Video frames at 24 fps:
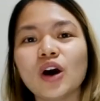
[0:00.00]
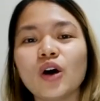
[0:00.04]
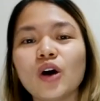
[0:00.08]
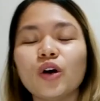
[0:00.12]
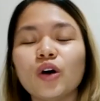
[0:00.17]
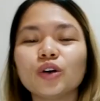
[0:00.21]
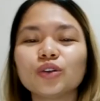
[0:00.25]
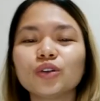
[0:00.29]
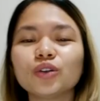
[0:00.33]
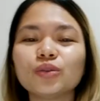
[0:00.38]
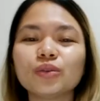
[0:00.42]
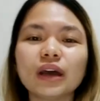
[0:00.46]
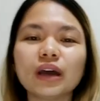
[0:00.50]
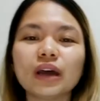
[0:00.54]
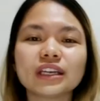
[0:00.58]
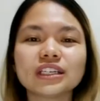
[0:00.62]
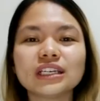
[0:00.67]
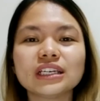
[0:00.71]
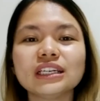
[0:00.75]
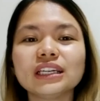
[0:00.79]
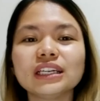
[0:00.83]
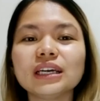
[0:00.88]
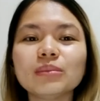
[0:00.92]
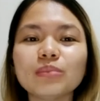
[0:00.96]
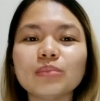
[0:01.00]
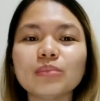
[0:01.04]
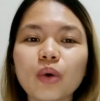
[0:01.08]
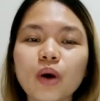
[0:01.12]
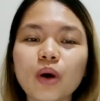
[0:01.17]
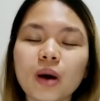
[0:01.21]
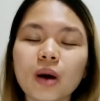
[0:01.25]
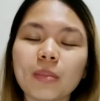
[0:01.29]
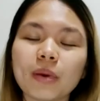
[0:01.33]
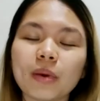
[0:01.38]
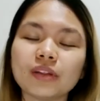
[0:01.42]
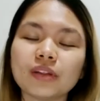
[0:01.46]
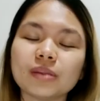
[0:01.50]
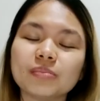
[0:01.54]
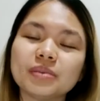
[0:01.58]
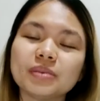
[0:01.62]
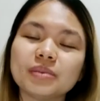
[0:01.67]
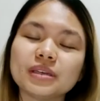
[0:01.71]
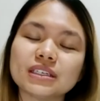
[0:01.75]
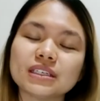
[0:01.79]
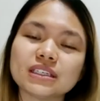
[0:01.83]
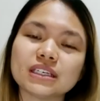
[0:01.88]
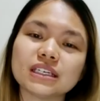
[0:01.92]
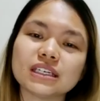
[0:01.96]
or to actually learn more about the
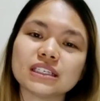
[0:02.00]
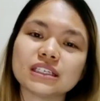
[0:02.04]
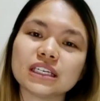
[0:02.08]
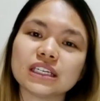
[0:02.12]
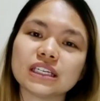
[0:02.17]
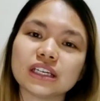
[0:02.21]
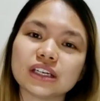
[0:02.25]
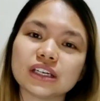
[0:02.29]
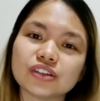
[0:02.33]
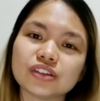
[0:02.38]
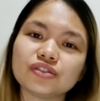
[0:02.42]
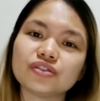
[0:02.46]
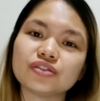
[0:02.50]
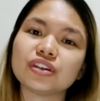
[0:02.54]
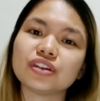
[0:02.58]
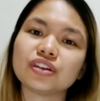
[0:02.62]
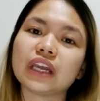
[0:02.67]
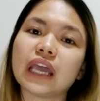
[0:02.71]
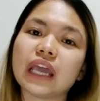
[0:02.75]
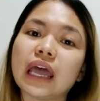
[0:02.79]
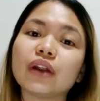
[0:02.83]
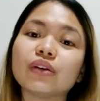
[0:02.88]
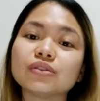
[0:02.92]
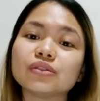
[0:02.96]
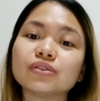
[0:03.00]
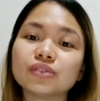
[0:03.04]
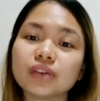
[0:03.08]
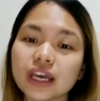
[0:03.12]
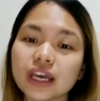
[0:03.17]
business industry and also